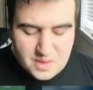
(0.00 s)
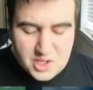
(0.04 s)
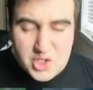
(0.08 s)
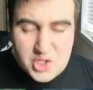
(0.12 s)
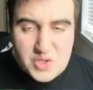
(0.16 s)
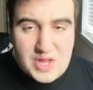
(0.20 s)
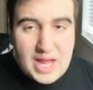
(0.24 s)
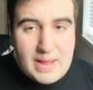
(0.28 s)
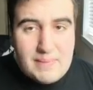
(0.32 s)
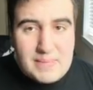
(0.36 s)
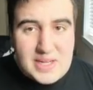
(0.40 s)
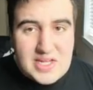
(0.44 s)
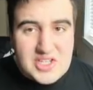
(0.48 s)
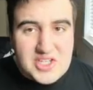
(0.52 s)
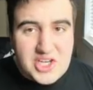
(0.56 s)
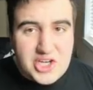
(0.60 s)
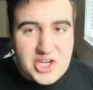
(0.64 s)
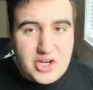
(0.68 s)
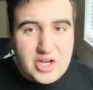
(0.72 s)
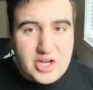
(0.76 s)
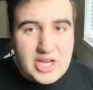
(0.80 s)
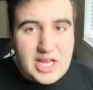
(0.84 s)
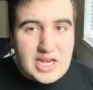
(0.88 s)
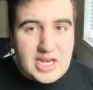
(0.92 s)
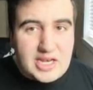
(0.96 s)
So that means that
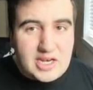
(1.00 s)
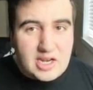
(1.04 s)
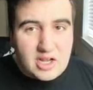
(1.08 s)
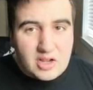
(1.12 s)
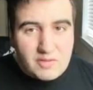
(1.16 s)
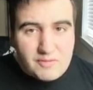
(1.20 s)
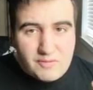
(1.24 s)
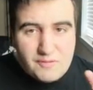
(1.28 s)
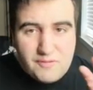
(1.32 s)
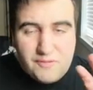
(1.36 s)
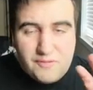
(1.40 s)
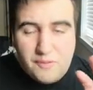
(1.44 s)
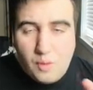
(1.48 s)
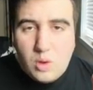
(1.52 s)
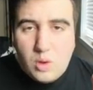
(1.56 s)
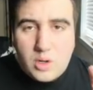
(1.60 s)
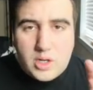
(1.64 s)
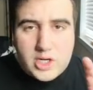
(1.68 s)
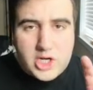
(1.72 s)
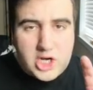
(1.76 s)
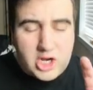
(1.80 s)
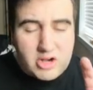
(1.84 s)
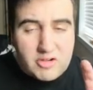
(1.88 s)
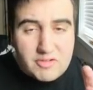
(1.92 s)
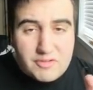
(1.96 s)
you're getting 4
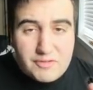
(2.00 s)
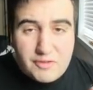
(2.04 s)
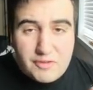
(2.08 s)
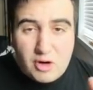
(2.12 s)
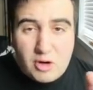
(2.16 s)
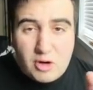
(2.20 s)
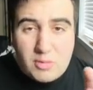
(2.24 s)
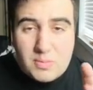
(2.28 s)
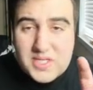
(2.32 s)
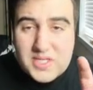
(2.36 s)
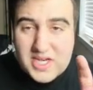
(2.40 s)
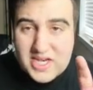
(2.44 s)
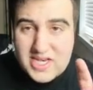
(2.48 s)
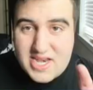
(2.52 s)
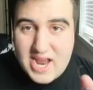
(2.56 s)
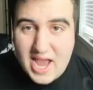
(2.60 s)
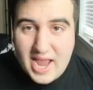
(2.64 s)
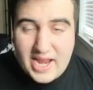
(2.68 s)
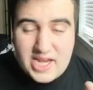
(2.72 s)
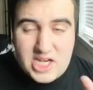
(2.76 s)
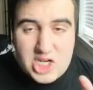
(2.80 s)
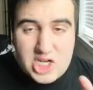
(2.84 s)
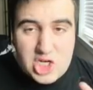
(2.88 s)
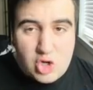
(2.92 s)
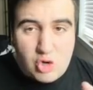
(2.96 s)
confirmed
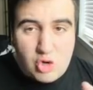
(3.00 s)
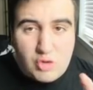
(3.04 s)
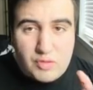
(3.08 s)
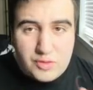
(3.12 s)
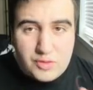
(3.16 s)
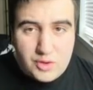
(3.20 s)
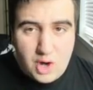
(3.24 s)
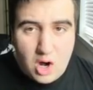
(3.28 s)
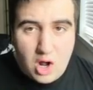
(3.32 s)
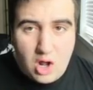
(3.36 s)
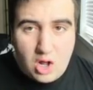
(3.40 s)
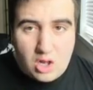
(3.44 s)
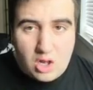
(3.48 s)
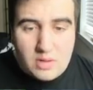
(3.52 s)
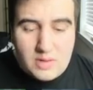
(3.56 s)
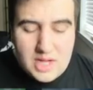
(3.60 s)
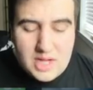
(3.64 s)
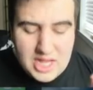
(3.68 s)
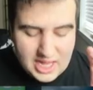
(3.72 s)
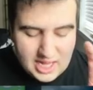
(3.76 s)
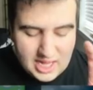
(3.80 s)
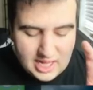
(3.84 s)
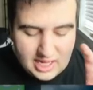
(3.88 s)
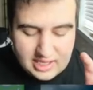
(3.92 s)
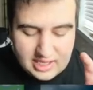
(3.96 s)
90 overall
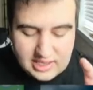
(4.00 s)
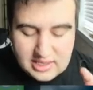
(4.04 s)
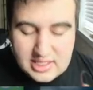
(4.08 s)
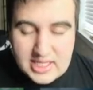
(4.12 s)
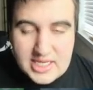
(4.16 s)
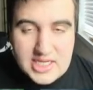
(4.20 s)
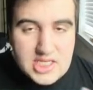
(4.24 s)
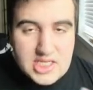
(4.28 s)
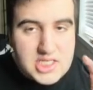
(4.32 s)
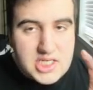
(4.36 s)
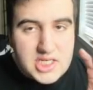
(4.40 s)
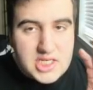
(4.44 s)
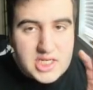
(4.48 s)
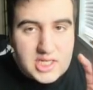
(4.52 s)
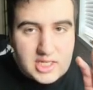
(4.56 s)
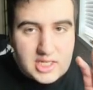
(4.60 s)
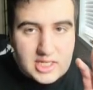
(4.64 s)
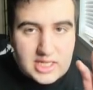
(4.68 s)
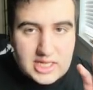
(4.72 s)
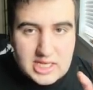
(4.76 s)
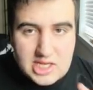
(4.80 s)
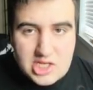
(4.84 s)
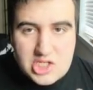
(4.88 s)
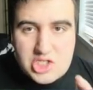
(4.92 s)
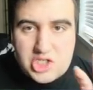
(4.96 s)
elite
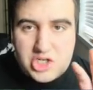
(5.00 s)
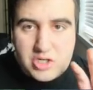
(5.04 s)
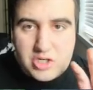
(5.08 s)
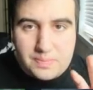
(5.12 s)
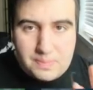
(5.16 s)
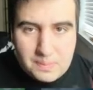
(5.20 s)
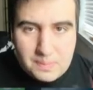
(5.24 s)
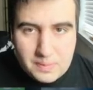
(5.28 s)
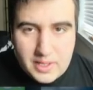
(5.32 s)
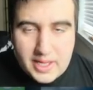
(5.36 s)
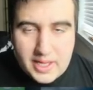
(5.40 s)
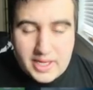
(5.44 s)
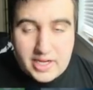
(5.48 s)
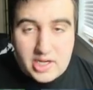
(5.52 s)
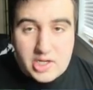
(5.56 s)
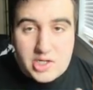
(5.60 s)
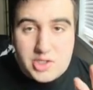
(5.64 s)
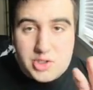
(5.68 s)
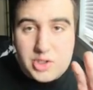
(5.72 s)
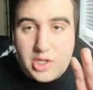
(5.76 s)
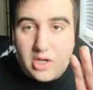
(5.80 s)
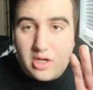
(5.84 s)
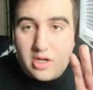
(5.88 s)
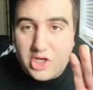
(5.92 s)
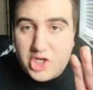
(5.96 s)
Easter
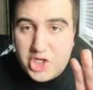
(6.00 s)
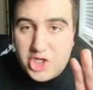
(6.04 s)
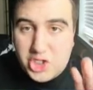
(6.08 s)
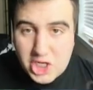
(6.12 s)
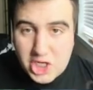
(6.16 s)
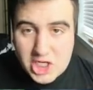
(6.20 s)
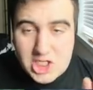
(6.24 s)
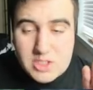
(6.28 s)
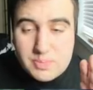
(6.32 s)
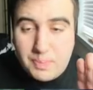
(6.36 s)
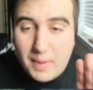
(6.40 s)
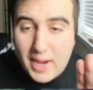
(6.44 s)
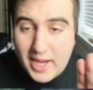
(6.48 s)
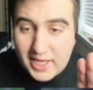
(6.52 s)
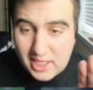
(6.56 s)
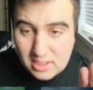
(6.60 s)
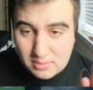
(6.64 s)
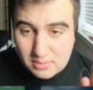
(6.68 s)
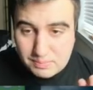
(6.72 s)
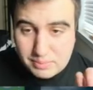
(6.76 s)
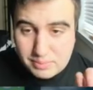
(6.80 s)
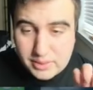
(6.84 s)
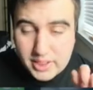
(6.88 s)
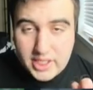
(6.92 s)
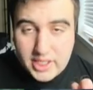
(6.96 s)
players just by
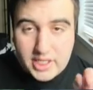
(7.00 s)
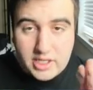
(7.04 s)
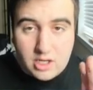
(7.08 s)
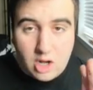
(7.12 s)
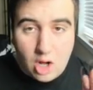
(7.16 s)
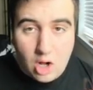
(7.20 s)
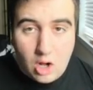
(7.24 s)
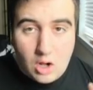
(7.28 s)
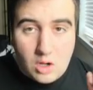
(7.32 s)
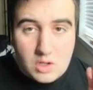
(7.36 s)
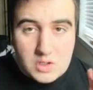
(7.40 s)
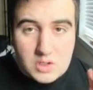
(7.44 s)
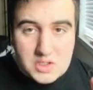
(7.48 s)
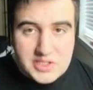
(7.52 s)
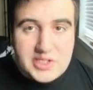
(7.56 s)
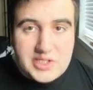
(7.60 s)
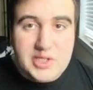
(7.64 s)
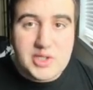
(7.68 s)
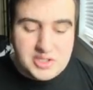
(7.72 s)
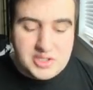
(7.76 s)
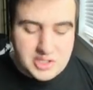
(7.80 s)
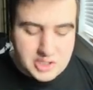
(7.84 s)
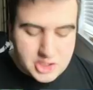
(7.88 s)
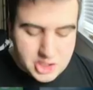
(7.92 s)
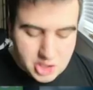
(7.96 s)
completing all
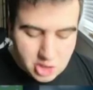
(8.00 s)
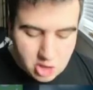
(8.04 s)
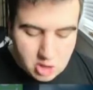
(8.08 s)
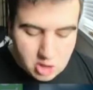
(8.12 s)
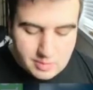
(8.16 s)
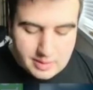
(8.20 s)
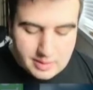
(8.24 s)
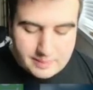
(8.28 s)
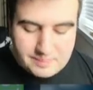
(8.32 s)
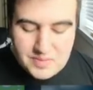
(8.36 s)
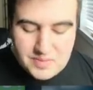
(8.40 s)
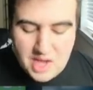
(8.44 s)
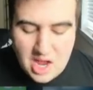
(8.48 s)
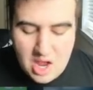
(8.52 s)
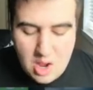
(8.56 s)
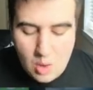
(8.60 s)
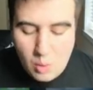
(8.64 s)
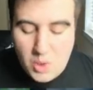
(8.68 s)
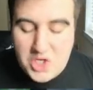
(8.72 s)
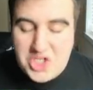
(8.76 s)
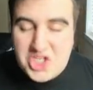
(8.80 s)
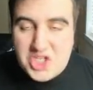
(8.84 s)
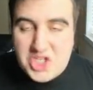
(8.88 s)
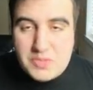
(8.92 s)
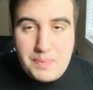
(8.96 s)
tiers of the tournament,
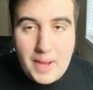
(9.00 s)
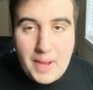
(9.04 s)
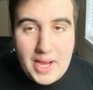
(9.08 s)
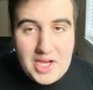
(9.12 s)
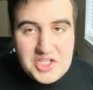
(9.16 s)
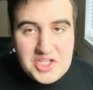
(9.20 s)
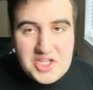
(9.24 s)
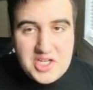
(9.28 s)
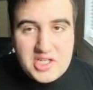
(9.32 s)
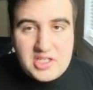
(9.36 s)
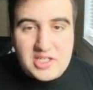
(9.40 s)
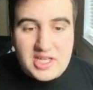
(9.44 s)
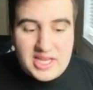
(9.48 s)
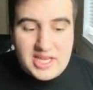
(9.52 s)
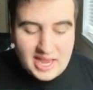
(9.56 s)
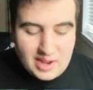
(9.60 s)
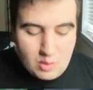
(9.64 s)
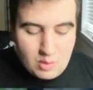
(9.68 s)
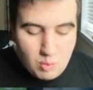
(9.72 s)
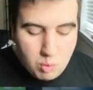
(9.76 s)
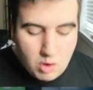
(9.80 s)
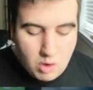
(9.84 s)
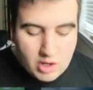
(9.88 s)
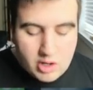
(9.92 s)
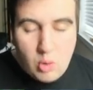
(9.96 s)
which is basically a
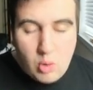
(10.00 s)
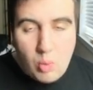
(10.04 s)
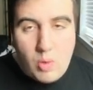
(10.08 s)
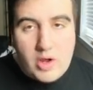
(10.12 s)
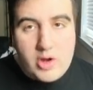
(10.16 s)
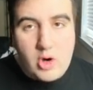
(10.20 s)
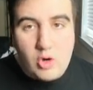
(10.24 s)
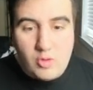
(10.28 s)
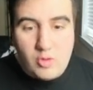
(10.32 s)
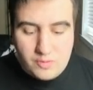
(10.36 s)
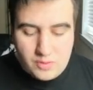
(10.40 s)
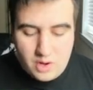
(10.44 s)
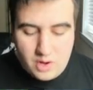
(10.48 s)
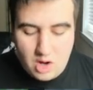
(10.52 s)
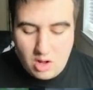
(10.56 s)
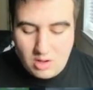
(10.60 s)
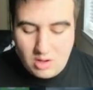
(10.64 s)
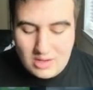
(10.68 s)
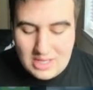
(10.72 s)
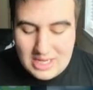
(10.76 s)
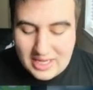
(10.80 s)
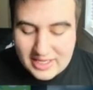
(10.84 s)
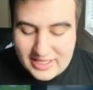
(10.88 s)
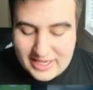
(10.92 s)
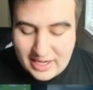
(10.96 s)
101 overall
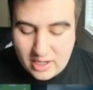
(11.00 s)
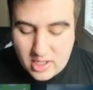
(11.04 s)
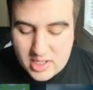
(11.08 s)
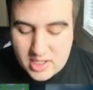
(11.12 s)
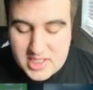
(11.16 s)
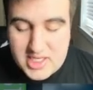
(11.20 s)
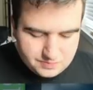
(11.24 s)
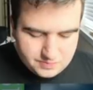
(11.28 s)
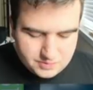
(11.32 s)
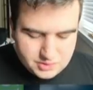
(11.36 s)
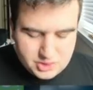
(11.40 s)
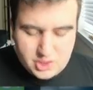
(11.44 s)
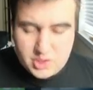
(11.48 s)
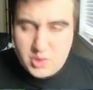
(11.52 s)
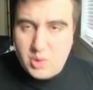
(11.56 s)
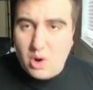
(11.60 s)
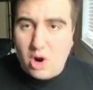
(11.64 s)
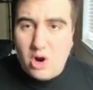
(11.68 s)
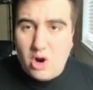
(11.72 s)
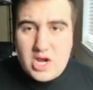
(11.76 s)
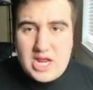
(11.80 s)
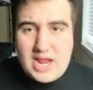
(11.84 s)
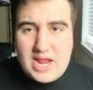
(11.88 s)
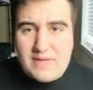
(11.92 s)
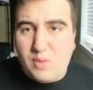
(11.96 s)
guarantee. So you
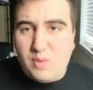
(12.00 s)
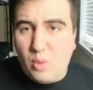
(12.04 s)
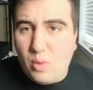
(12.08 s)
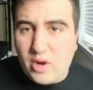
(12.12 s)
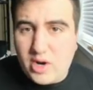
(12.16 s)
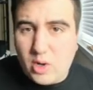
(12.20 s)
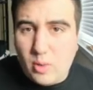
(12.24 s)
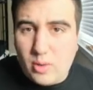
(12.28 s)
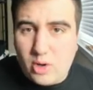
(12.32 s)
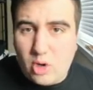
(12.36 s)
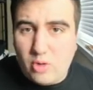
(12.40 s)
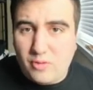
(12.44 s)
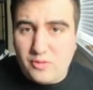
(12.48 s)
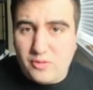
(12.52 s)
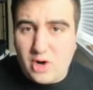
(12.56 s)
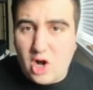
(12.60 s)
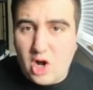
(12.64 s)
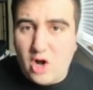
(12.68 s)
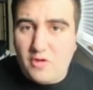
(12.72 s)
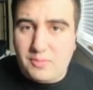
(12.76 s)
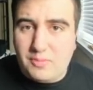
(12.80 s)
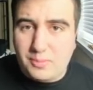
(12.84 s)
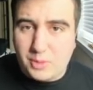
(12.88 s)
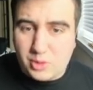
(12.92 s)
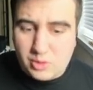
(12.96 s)
already have a 101
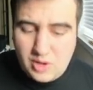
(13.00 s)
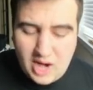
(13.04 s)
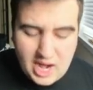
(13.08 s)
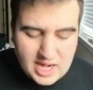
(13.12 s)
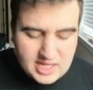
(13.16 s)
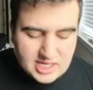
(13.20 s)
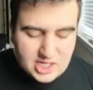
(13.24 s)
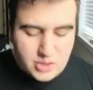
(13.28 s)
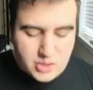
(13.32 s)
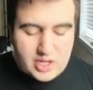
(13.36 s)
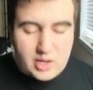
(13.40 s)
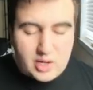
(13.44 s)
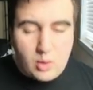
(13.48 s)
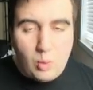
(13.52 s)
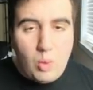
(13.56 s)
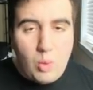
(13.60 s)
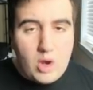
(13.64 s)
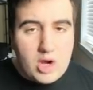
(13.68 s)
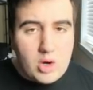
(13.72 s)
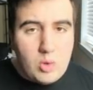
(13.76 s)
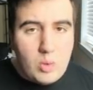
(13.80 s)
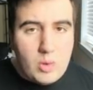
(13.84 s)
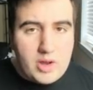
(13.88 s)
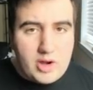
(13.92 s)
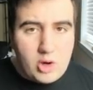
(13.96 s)
overall from grinding. You get a
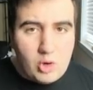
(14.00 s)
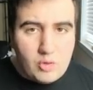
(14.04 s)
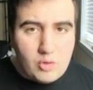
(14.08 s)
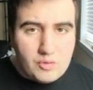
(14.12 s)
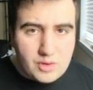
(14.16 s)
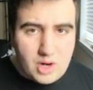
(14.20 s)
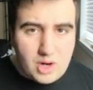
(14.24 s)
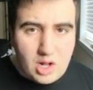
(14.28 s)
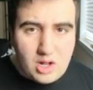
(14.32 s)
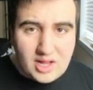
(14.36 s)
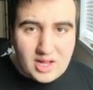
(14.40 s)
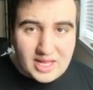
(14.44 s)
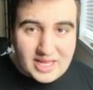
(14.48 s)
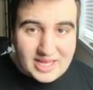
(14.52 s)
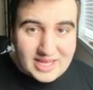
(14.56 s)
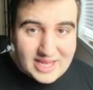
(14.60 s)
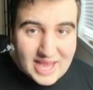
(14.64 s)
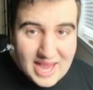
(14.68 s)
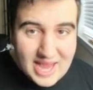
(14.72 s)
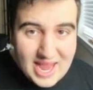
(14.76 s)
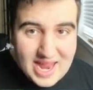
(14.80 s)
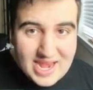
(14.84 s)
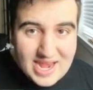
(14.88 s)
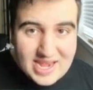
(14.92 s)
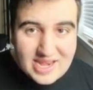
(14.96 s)
101 overall
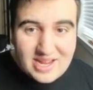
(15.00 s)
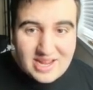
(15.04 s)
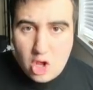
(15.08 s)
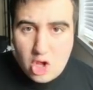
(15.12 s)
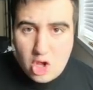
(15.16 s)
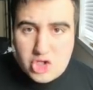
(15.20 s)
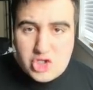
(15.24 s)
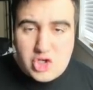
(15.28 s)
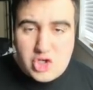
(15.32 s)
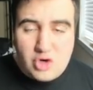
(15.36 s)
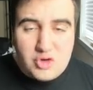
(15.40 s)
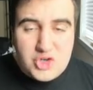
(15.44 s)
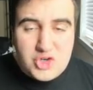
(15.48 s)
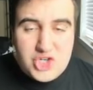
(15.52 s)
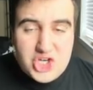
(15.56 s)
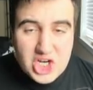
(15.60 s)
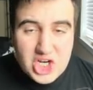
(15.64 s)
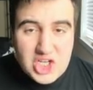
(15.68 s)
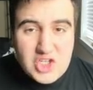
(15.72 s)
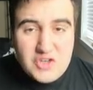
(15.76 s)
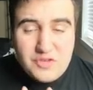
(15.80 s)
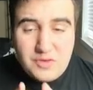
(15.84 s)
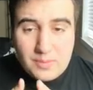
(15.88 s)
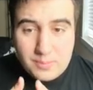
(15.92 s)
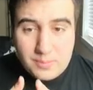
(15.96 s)
again. So
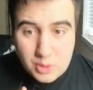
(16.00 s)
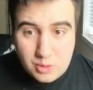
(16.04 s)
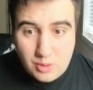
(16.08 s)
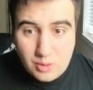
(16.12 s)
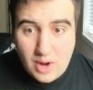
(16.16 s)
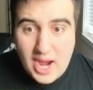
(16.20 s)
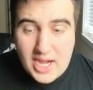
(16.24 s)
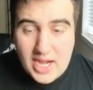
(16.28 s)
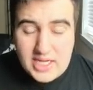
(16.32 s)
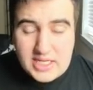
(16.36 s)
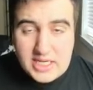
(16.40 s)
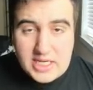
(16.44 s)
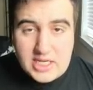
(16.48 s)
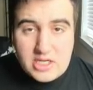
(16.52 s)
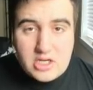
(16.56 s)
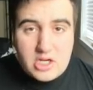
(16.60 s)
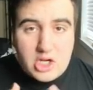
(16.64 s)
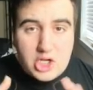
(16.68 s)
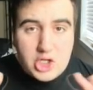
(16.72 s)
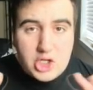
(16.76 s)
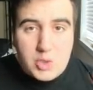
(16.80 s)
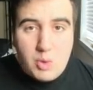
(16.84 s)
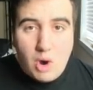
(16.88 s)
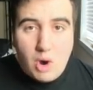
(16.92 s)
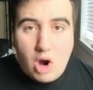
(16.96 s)
just from grinding,
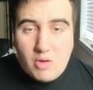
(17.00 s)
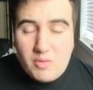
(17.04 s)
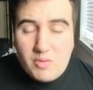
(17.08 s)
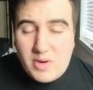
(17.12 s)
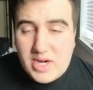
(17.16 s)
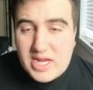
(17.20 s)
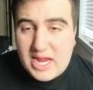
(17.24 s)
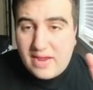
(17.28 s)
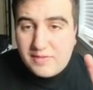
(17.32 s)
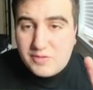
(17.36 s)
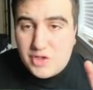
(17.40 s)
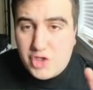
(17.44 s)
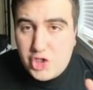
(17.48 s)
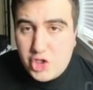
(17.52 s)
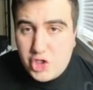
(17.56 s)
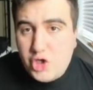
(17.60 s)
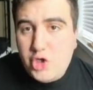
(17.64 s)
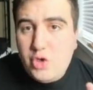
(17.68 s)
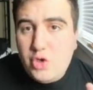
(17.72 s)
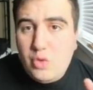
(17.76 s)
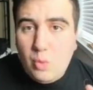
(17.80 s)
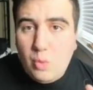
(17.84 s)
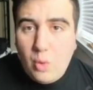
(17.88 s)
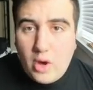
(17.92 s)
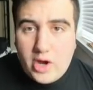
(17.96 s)
you already have
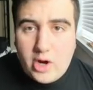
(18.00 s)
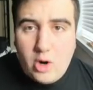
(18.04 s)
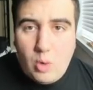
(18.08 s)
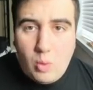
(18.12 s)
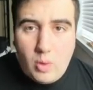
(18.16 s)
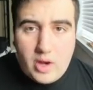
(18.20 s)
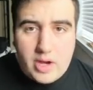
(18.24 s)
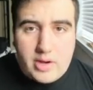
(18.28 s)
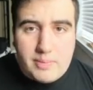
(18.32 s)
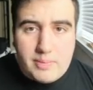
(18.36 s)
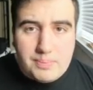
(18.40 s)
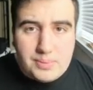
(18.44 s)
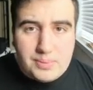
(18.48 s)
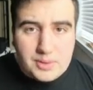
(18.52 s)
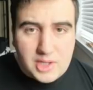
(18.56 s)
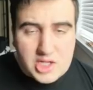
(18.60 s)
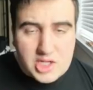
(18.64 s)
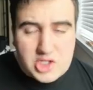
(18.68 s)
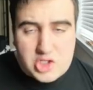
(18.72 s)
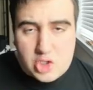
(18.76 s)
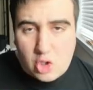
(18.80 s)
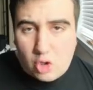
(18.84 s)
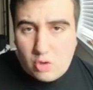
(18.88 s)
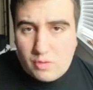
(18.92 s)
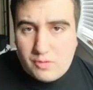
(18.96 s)
2 101
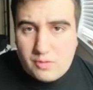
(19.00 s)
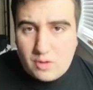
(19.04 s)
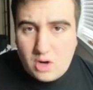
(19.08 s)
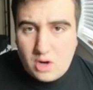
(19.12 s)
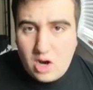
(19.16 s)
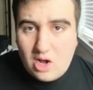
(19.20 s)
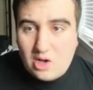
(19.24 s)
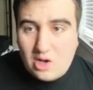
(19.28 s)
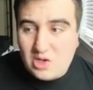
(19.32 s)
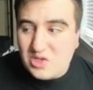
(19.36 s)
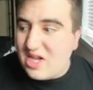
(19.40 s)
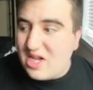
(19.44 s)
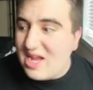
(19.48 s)
plus overalls.